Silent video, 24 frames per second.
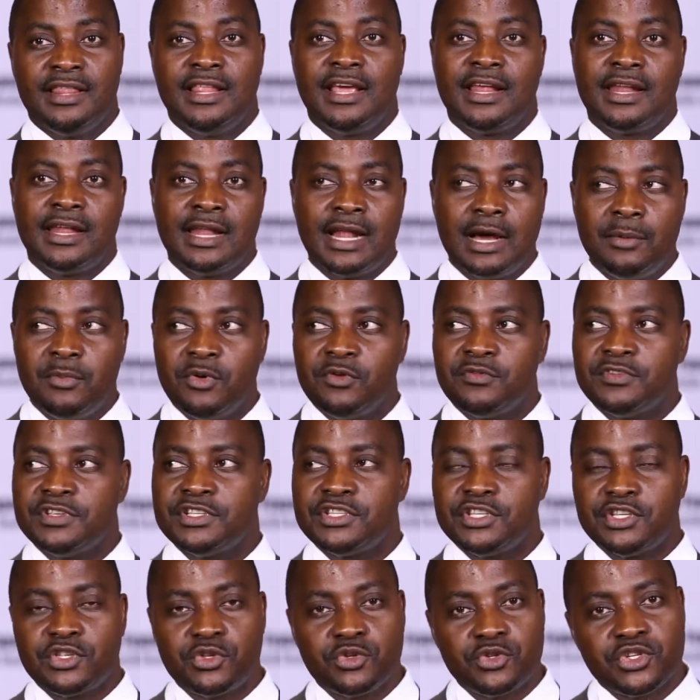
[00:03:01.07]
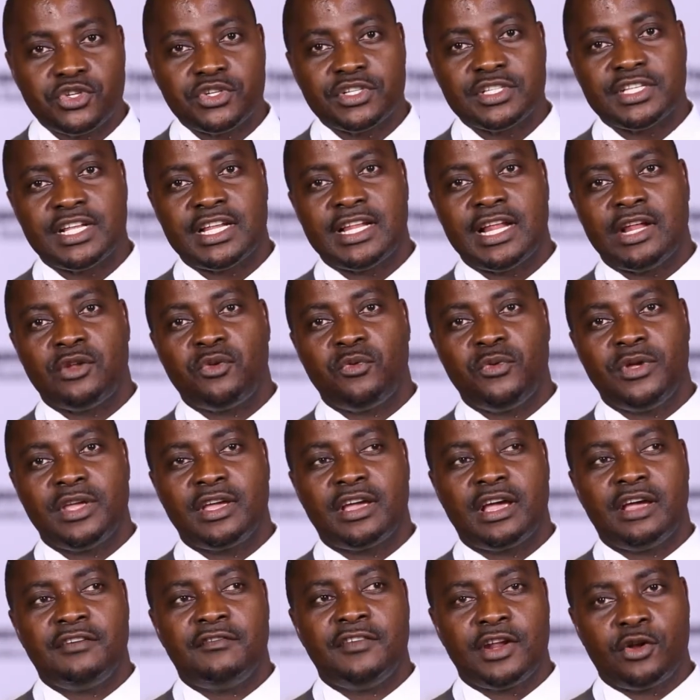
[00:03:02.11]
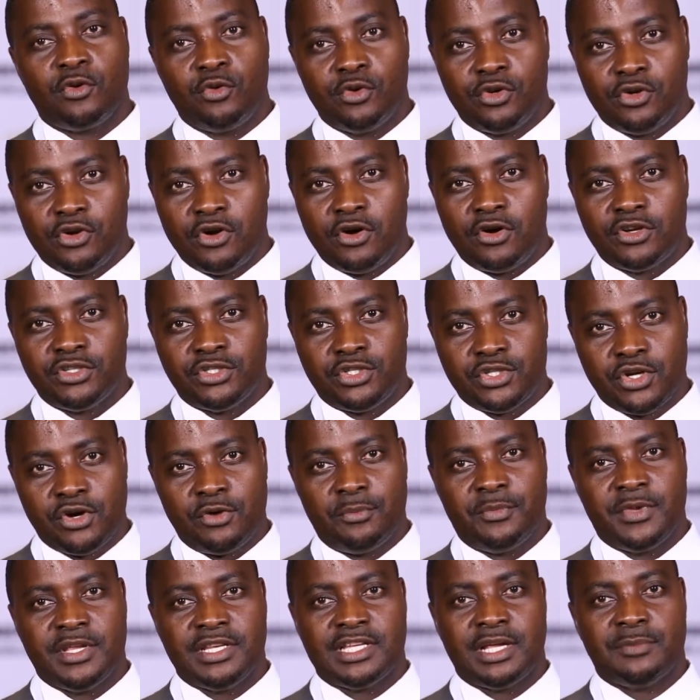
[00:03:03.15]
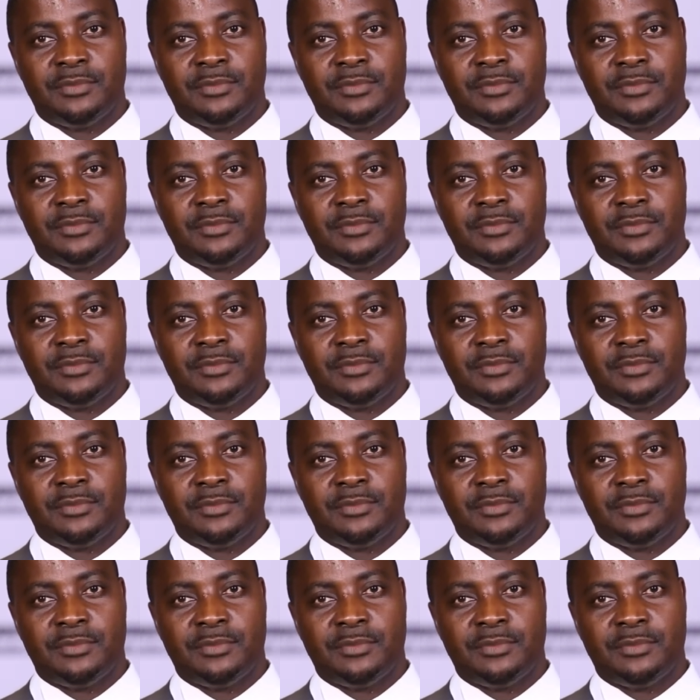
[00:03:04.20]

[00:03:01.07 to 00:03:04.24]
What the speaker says: There are a number of institutions that are doing a very good job in